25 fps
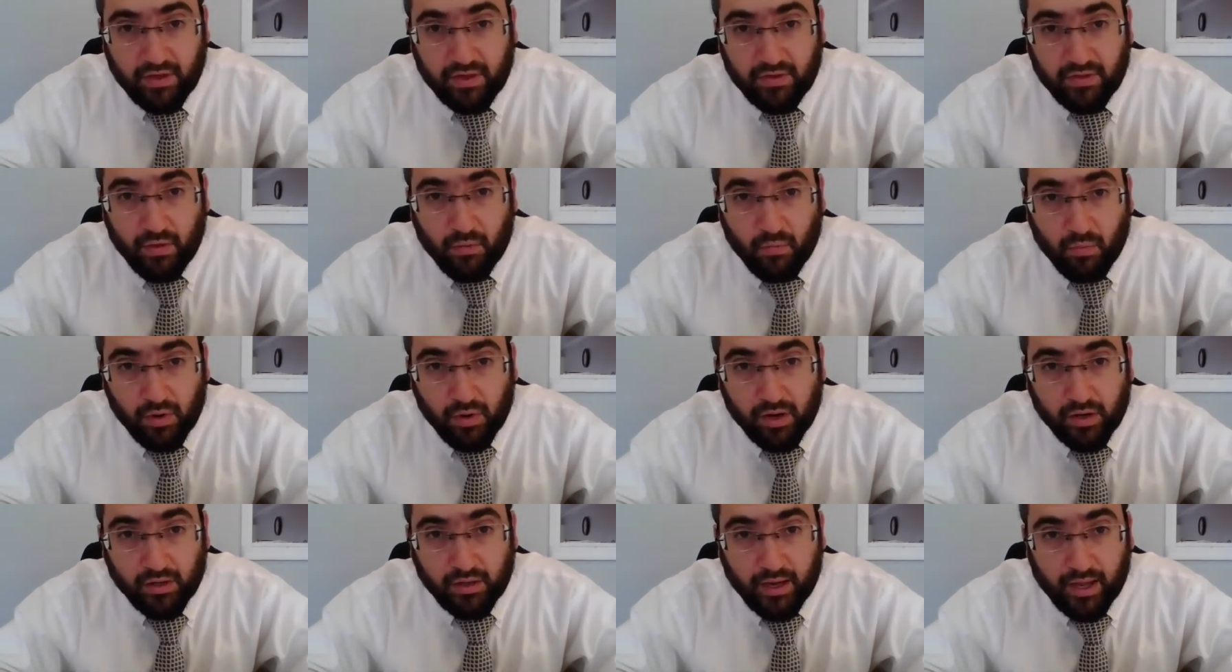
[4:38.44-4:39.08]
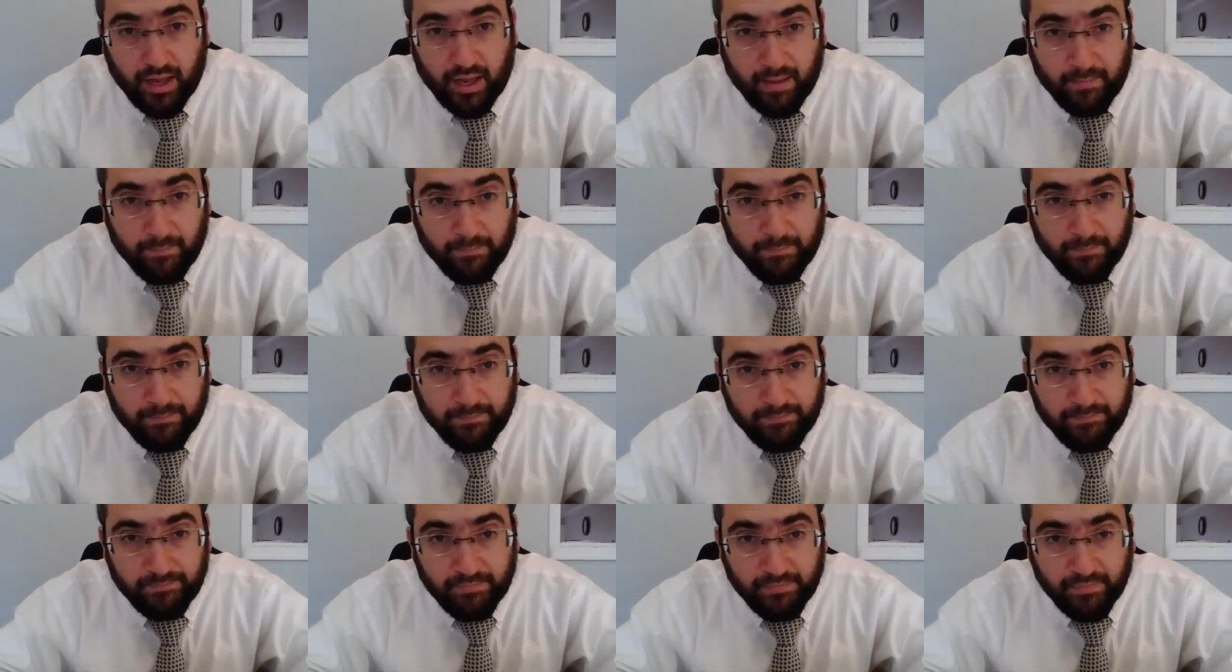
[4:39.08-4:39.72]
seen that weren't
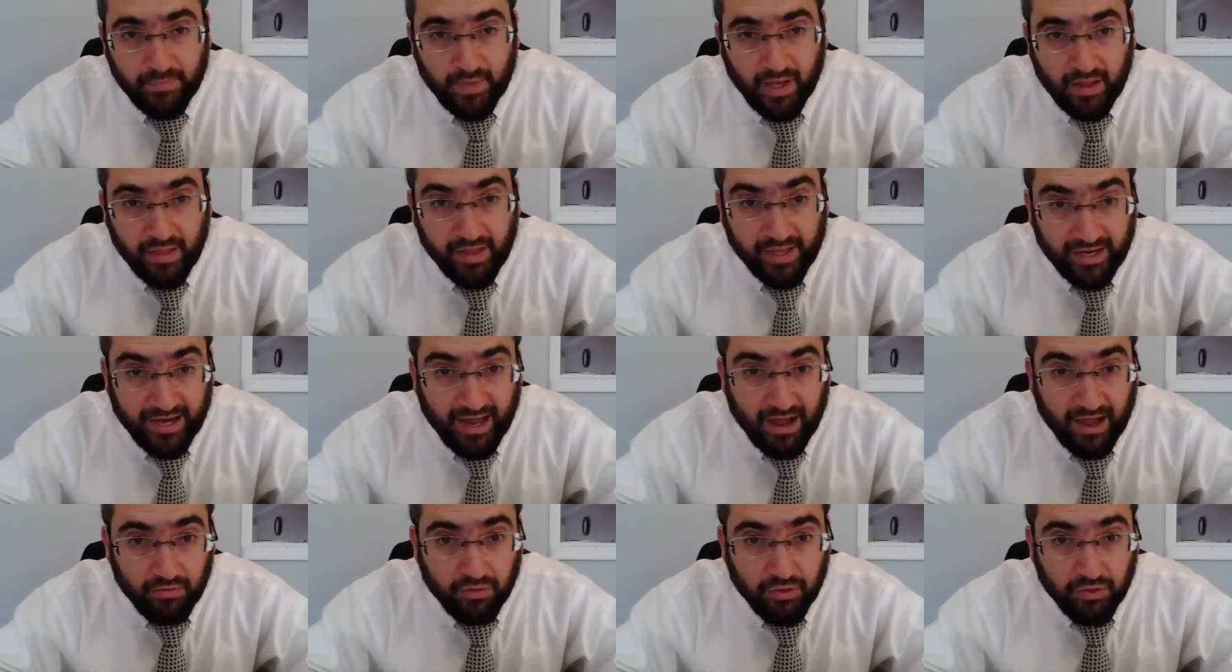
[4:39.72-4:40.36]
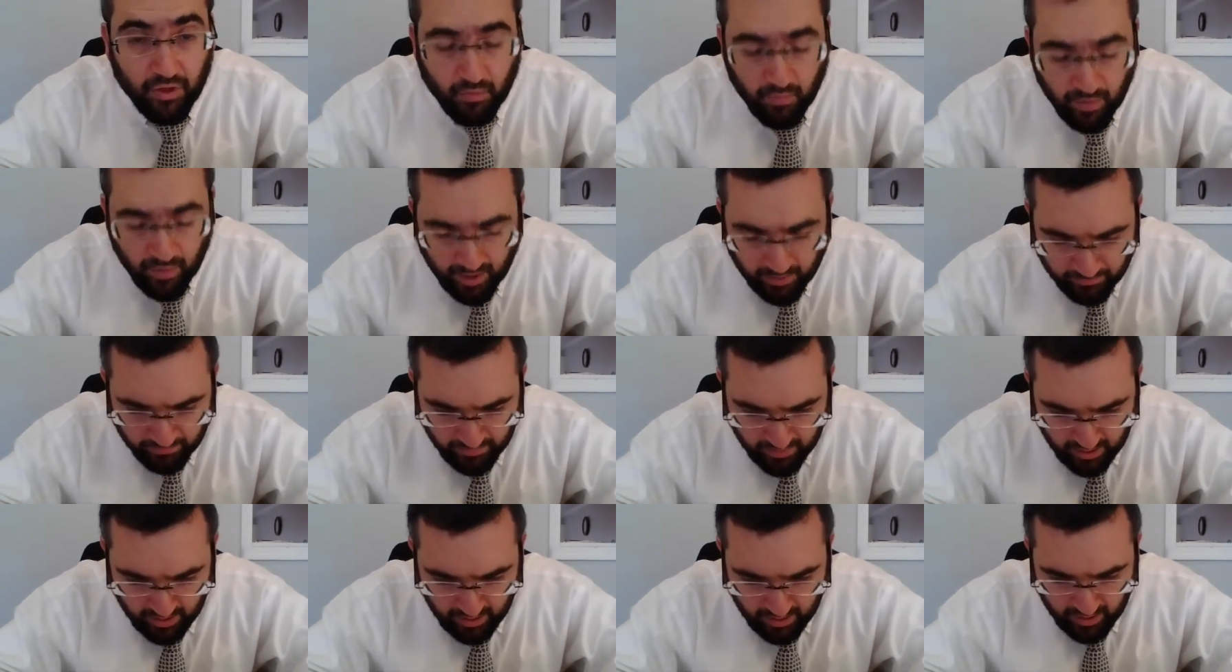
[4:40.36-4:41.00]
cleaned out so
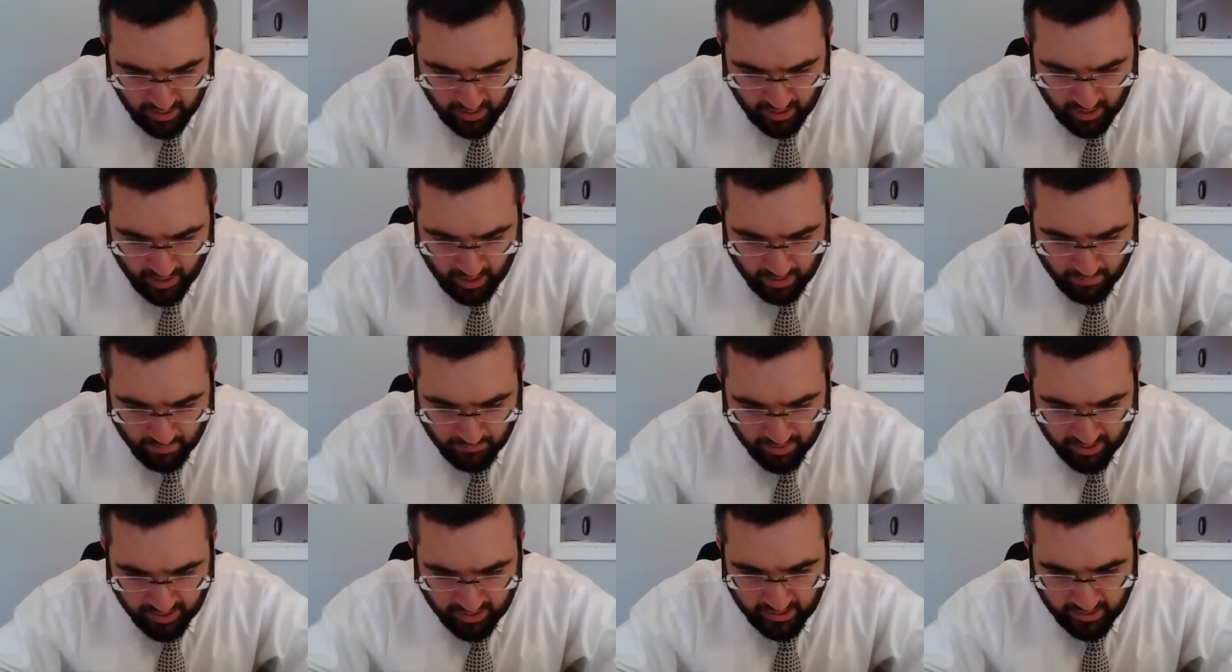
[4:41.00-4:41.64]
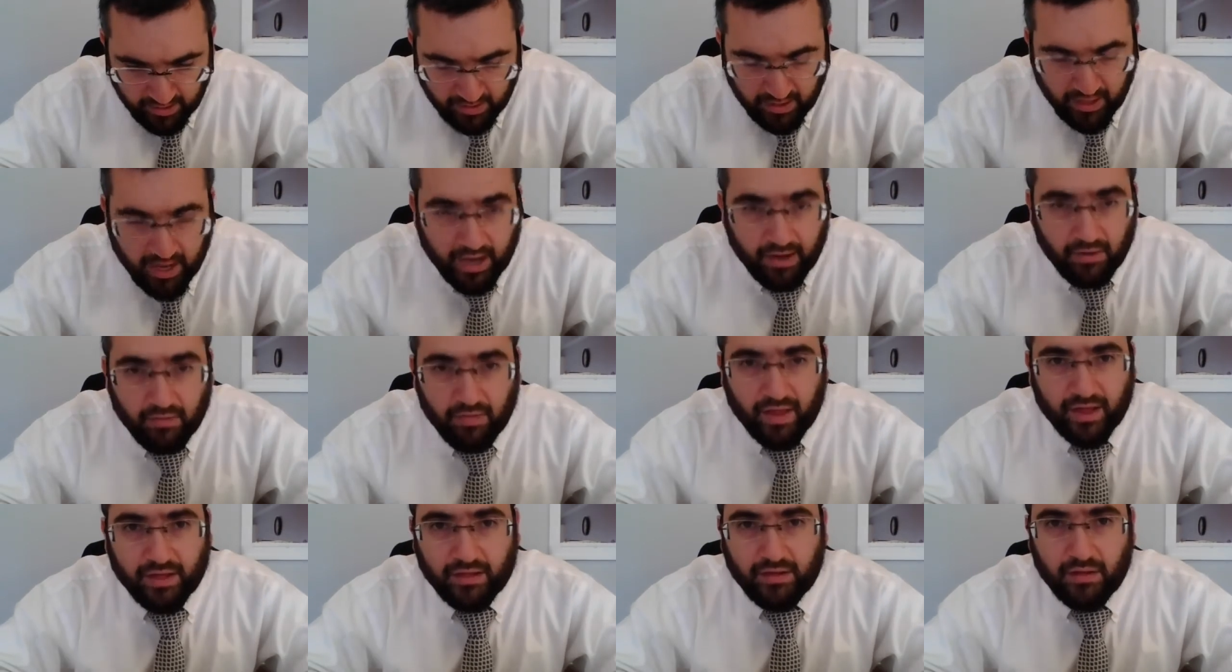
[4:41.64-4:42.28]
well. But I
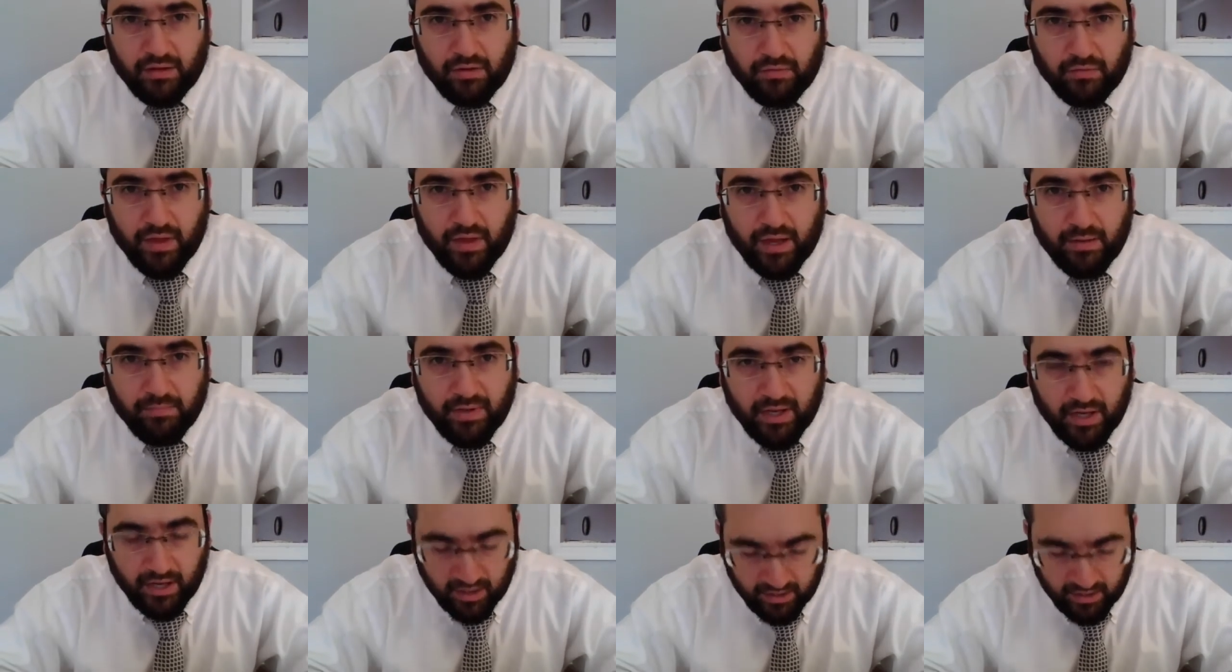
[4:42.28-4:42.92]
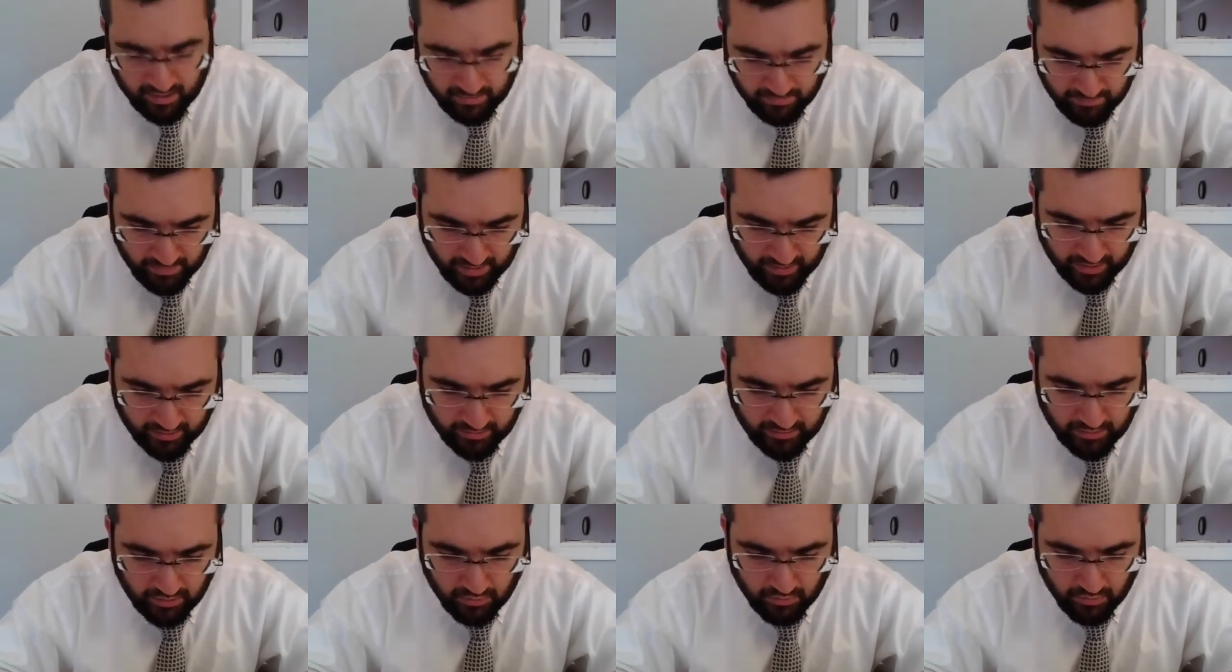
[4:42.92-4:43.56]
don't like to do that because I
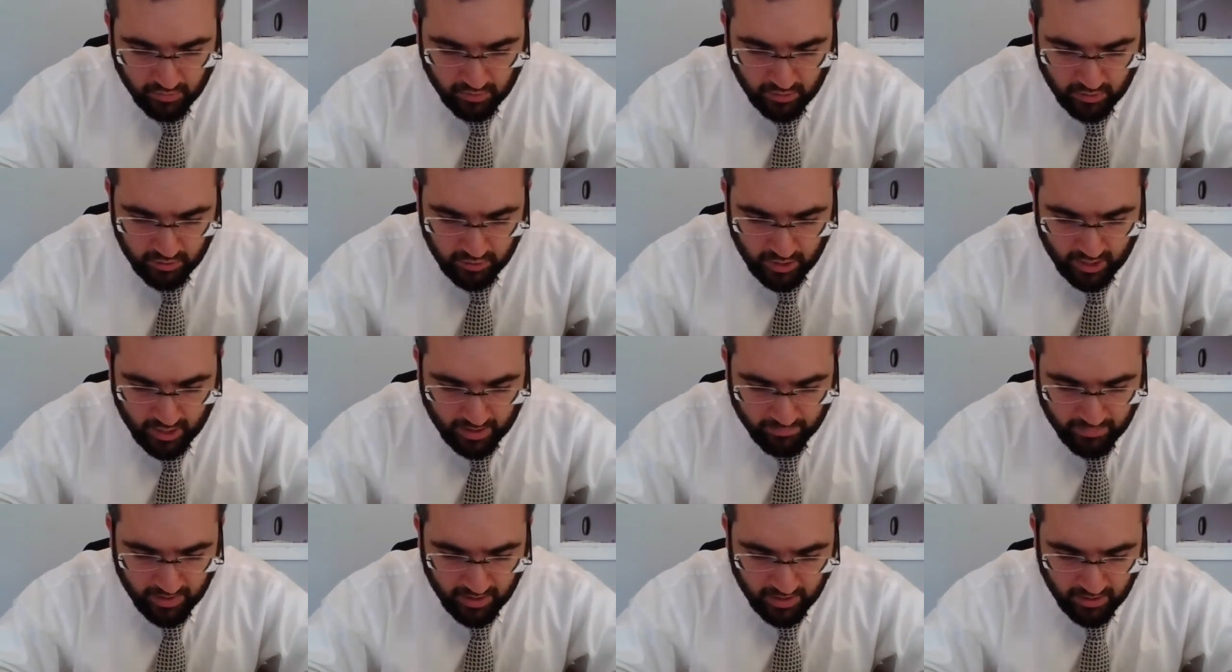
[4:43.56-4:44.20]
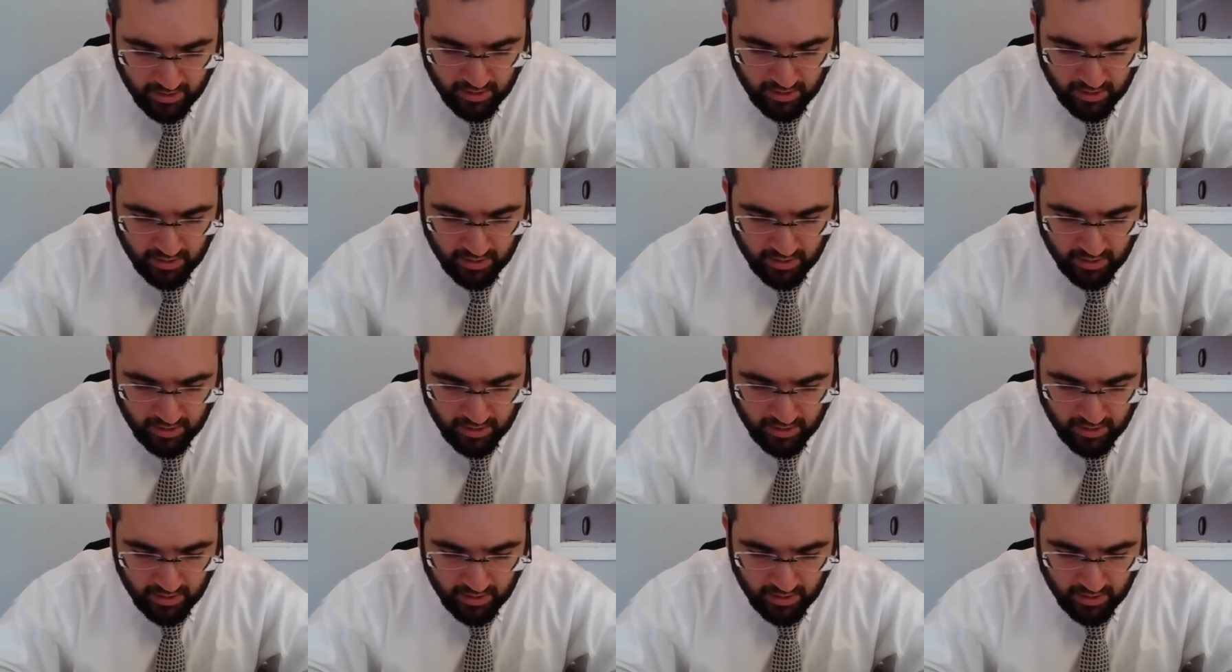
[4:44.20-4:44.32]
like to do a good job.